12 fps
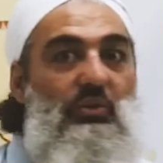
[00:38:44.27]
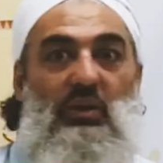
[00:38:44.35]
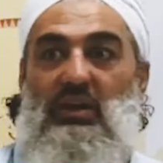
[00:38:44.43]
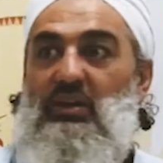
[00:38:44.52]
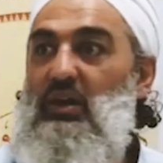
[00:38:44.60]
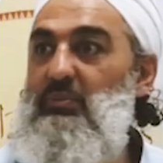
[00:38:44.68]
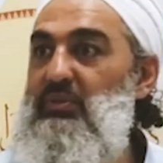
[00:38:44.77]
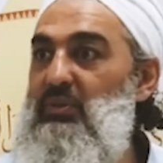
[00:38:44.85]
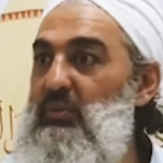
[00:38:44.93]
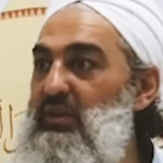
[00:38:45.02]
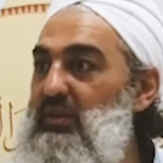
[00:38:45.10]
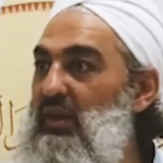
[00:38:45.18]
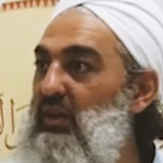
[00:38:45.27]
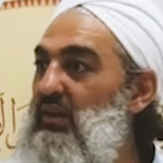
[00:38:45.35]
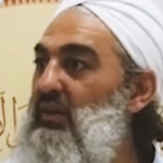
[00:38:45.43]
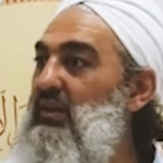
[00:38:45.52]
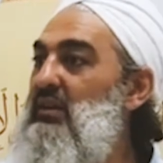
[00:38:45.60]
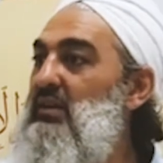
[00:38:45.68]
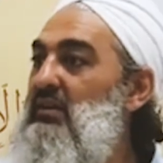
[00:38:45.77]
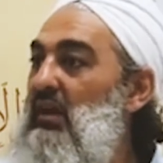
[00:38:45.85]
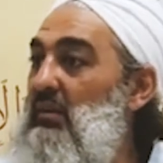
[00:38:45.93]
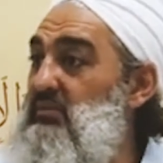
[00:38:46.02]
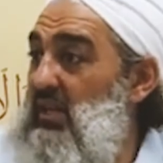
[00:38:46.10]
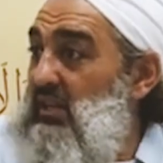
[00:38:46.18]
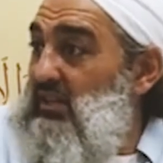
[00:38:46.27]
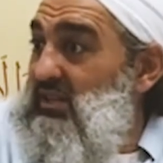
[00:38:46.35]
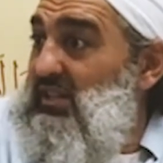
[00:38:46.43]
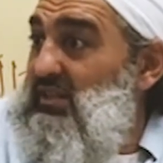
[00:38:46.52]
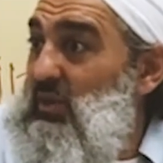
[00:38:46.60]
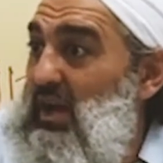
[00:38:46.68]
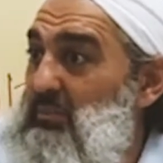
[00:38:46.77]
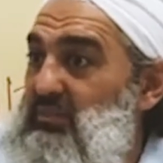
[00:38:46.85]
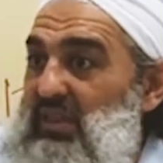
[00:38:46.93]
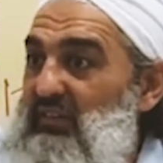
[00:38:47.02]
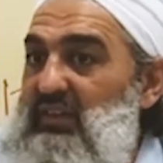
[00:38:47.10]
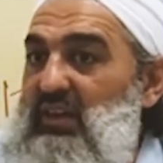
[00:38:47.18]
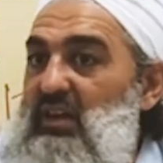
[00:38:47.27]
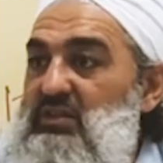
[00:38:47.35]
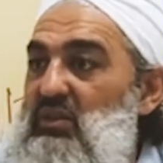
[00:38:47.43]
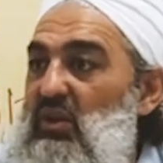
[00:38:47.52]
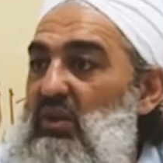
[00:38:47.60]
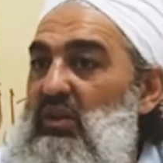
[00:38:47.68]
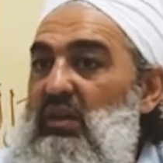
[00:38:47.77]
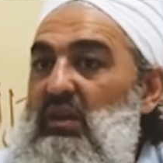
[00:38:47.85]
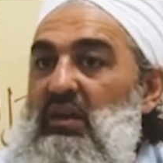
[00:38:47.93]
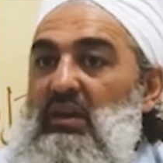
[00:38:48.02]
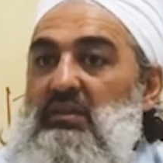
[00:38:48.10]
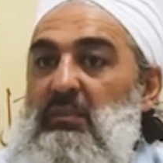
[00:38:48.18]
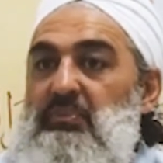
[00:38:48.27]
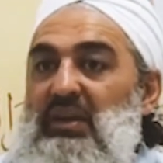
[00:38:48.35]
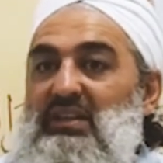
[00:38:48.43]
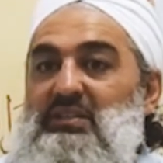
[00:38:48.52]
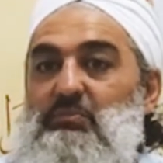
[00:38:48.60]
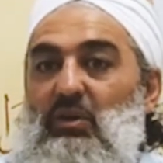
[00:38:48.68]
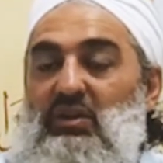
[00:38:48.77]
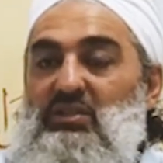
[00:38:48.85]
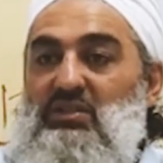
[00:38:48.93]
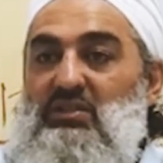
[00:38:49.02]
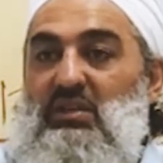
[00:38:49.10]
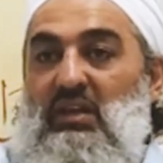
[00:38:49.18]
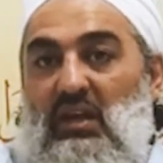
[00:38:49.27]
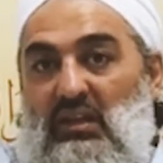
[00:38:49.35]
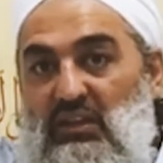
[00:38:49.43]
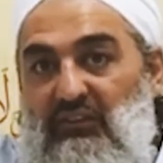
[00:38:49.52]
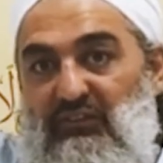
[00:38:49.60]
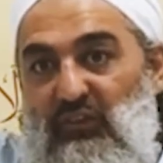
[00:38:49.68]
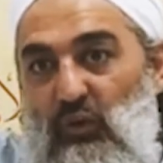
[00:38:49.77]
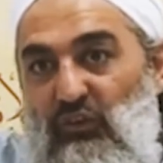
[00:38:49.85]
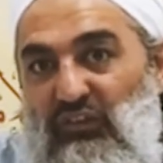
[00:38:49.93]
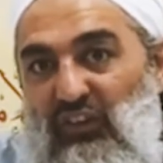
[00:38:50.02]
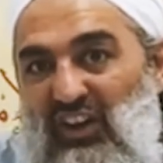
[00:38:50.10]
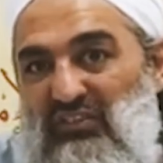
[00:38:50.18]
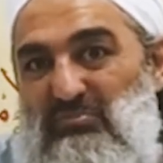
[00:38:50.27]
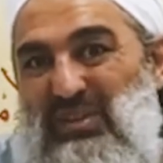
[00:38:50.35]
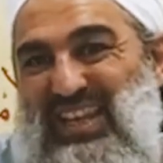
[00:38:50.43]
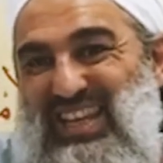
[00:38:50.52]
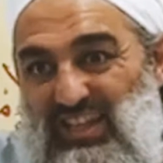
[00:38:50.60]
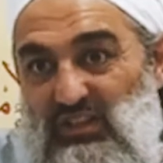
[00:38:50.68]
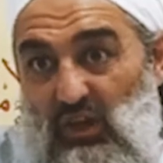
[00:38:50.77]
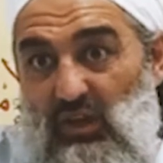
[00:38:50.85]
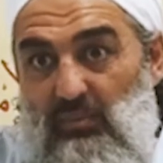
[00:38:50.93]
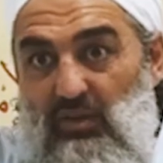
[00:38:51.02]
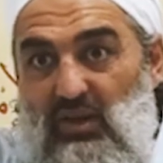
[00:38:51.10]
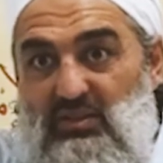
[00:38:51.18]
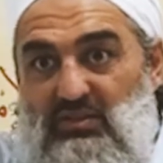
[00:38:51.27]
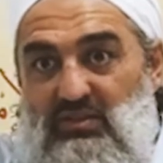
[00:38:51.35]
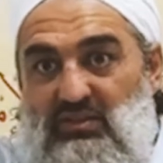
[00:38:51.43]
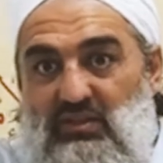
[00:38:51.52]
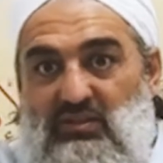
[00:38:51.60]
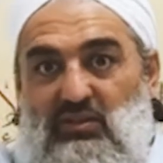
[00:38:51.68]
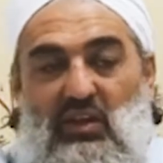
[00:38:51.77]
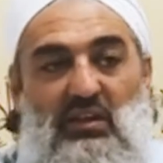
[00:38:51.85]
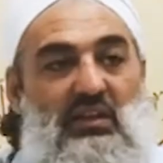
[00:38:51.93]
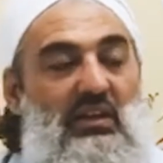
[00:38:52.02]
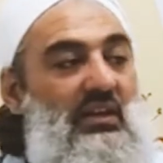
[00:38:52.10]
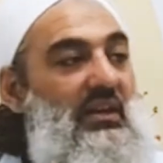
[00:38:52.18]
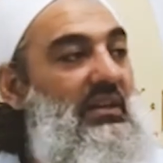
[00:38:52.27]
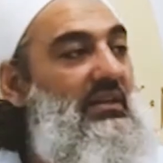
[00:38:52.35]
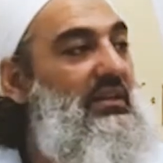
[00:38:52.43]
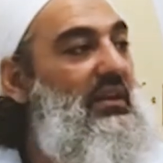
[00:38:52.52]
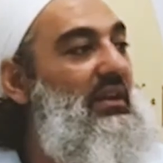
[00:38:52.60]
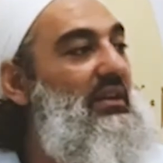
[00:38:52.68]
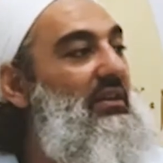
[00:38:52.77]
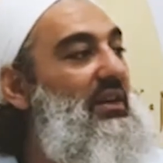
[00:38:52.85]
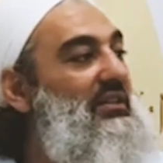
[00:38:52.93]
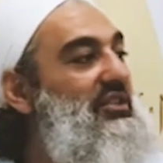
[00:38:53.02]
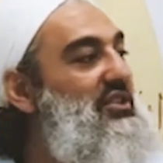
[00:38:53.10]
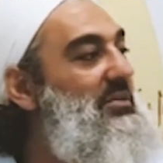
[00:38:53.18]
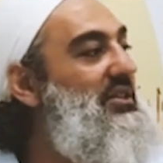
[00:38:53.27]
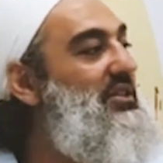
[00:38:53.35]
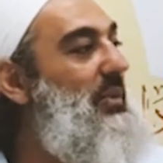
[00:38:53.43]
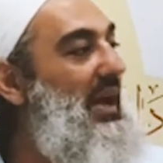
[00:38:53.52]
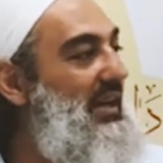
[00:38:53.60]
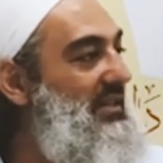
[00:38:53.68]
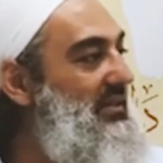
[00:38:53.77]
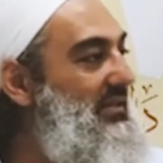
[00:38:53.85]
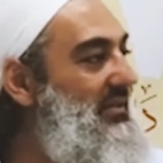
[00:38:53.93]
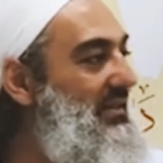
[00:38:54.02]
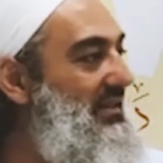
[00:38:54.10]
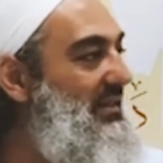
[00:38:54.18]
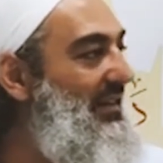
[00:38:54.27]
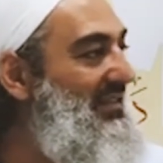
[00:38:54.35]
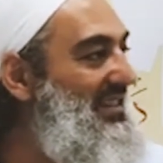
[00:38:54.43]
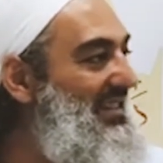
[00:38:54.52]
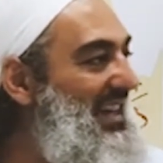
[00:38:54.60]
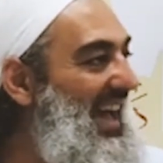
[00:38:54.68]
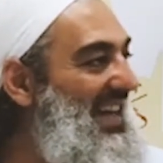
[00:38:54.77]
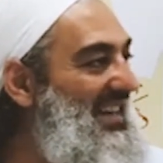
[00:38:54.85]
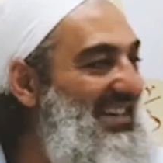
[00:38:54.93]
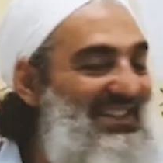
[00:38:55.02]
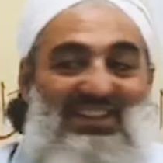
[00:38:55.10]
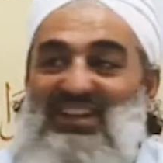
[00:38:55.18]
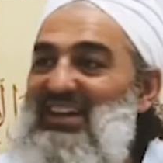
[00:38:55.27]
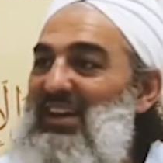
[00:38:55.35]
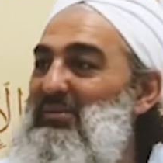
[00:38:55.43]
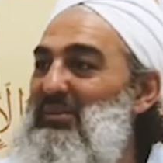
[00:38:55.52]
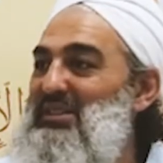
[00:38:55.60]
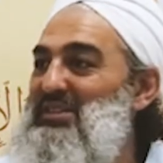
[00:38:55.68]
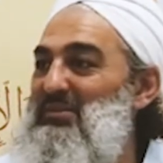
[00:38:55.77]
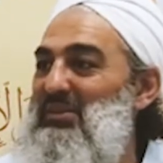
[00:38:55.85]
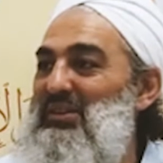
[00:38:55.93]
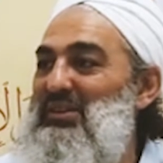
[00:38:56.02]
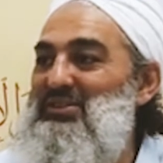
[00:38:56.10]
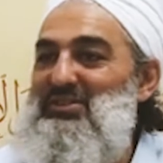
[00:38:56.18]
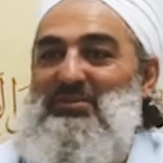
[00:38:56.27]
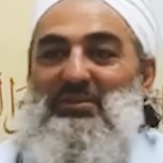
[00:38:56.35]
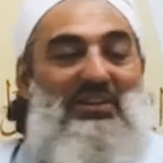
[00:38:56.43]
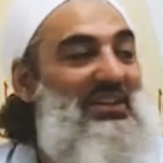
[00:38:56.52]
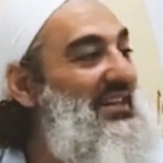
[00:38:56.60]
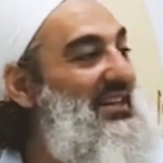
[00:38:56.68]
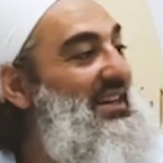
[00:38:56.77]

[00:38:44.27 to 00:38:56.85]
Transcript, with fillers: you are to open the window. I'm telling you, that's what happens, nothing goes on. The biggest mosques, they're $4 or $5 million mosques. It's like, you know, like the Jimmy Swaggarts of the 80s, alhamdulillah, someone knows Jimmy, huh?